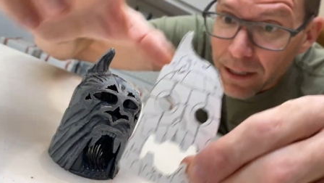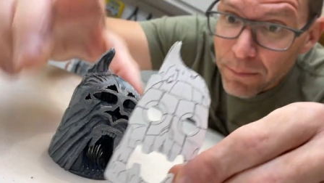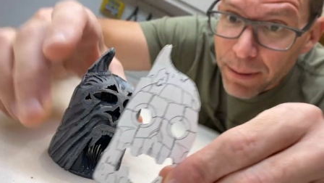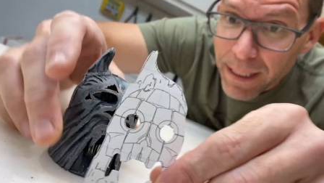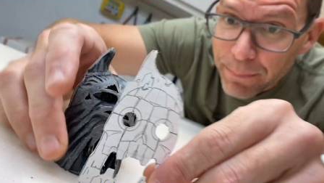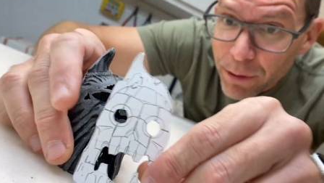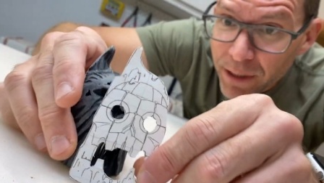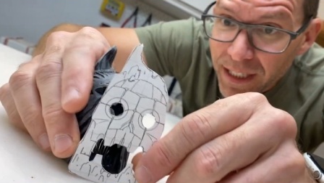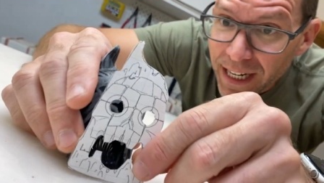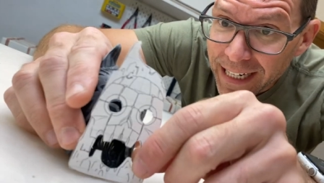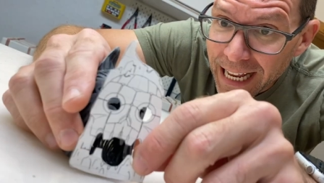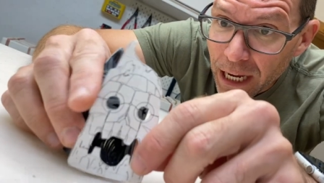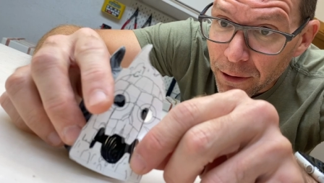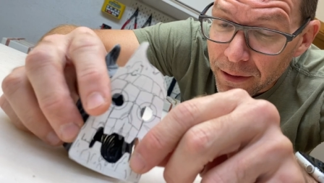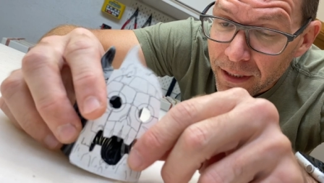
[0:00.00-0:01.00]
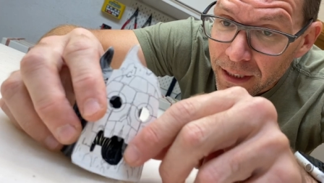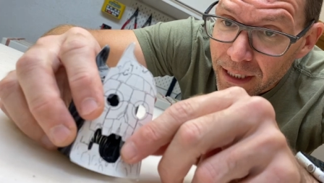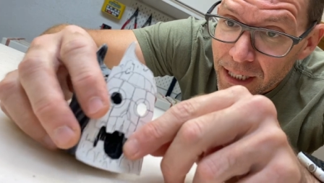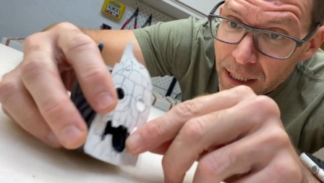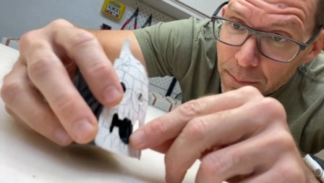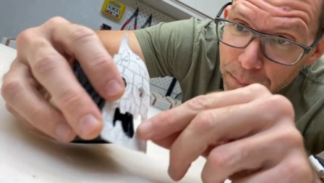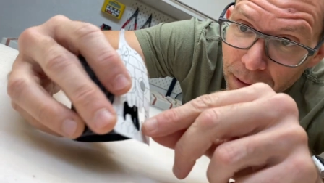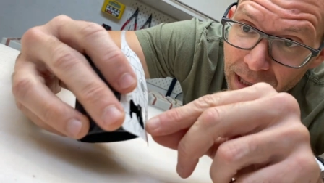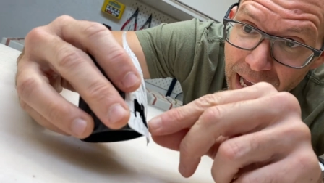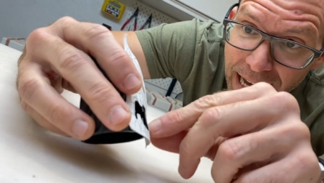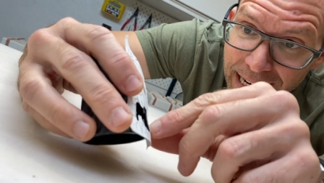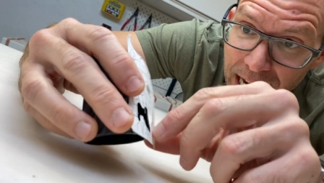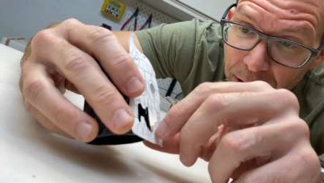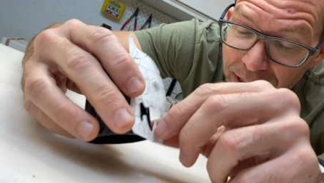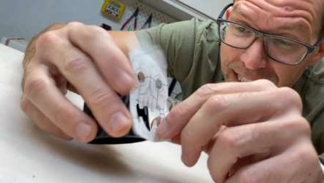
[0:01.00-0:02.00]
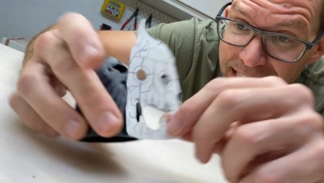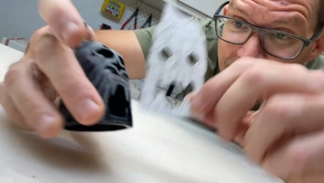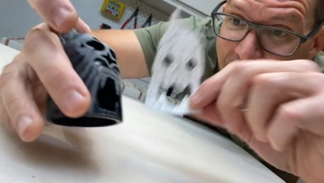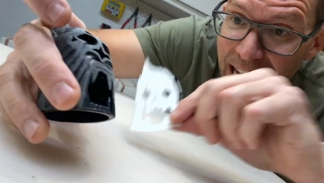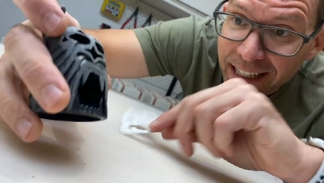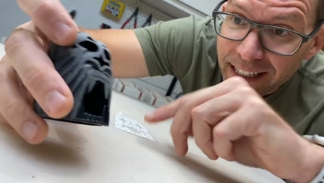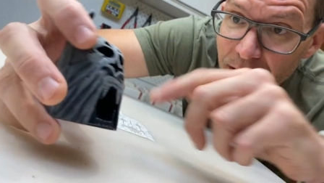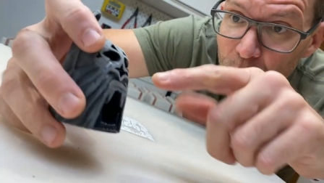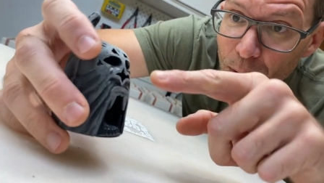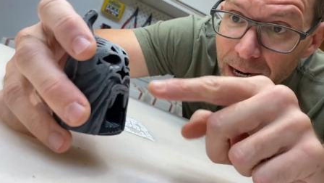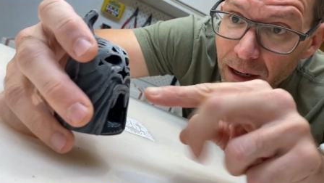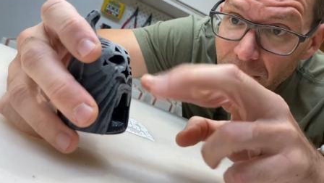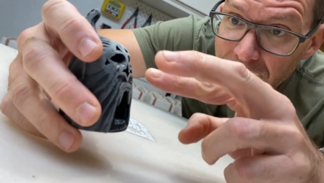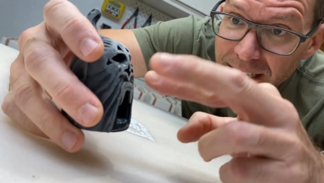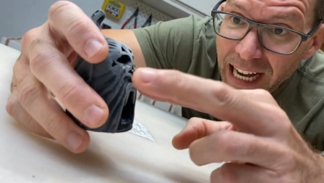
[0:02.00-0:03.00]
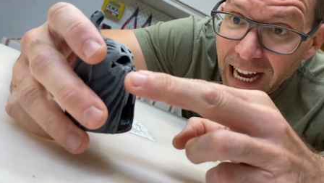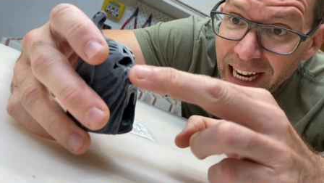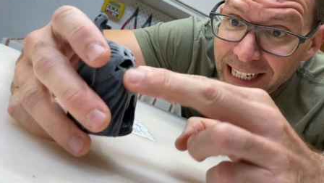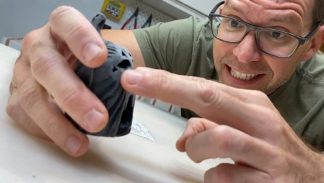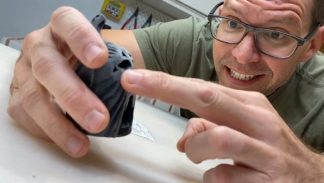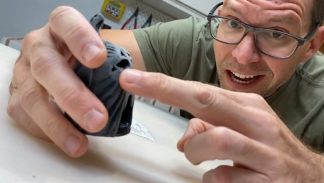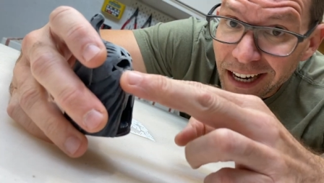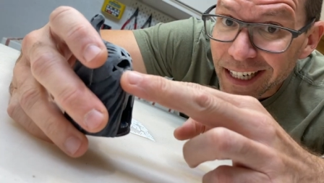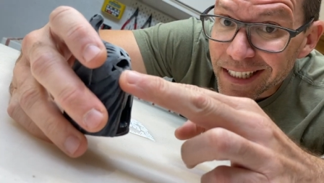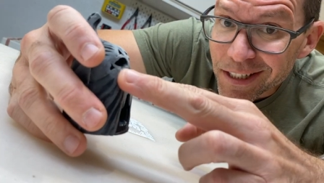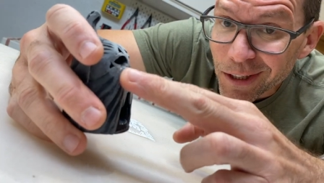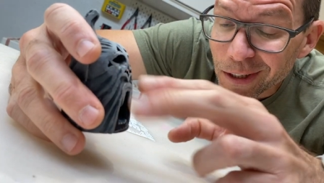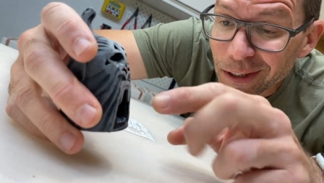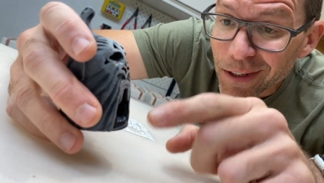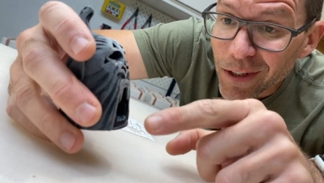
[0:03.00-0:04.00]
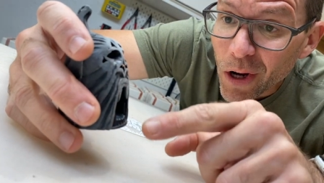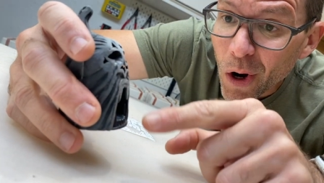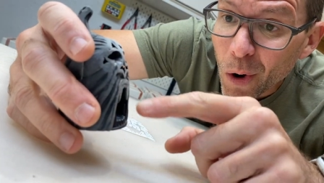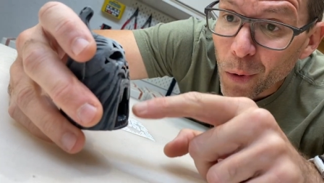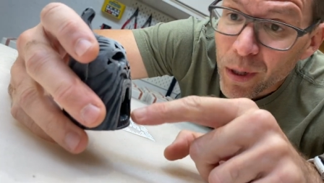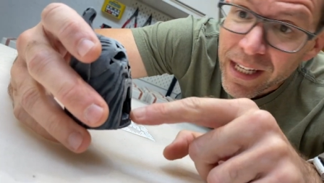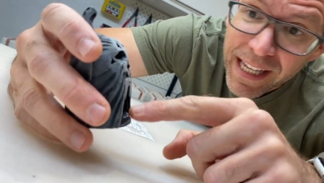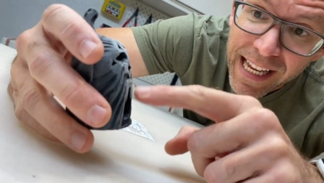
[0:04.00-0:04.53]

paper cutout, plot out exactly where the eye sockets are gonna go